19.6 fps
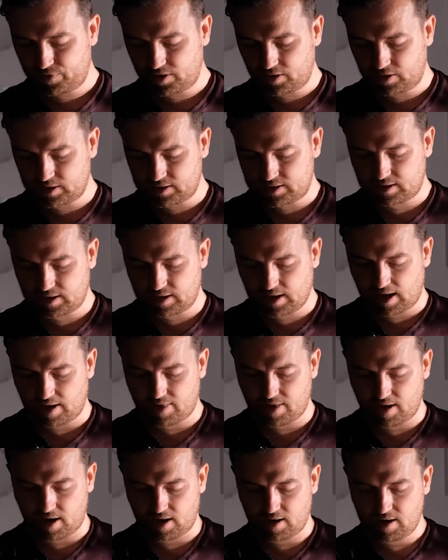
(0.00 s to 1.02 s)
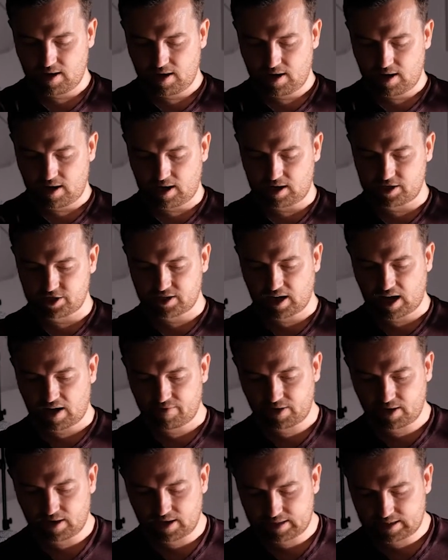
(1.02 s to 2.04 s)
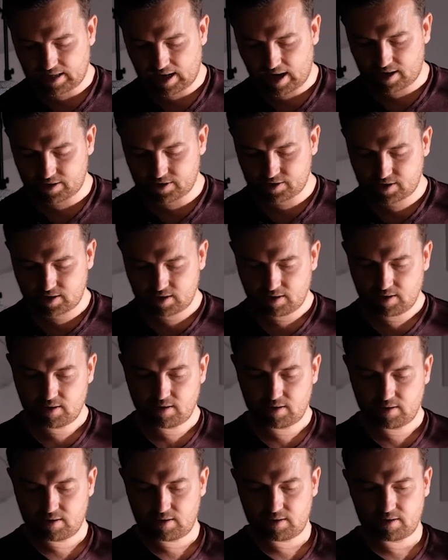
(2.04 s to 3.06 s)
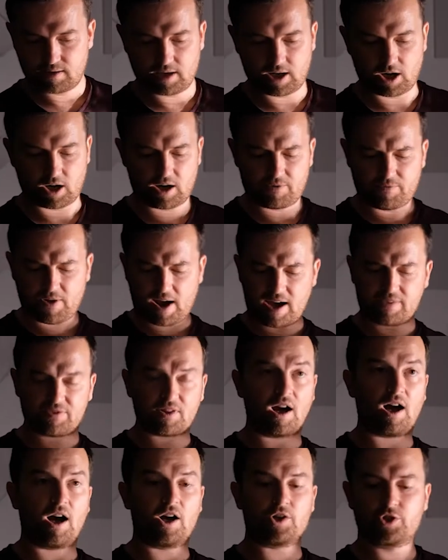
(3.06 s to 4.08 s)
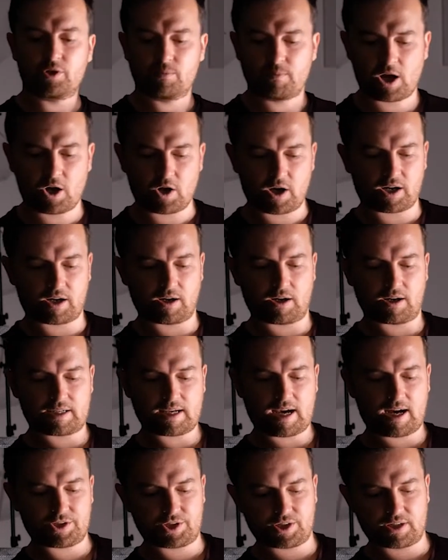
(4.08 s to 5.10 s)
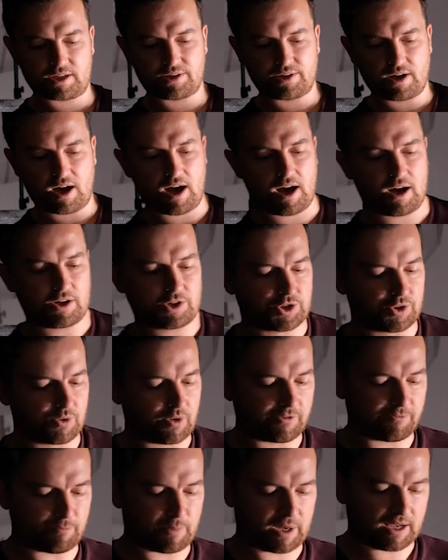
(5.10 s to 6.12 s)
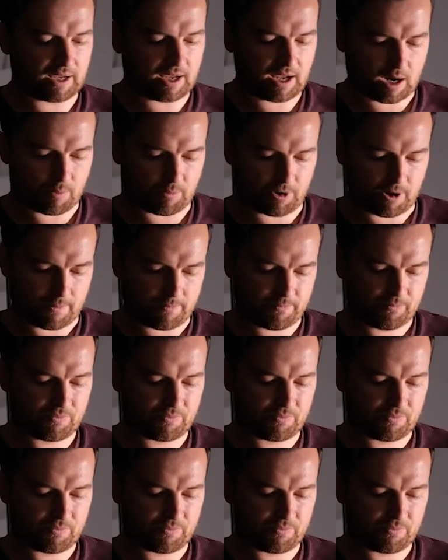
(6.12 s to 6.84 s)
You can see that there. And I just have it attached here. If I had the hot shoe mount, I could attach it to the hot shoe of my camera.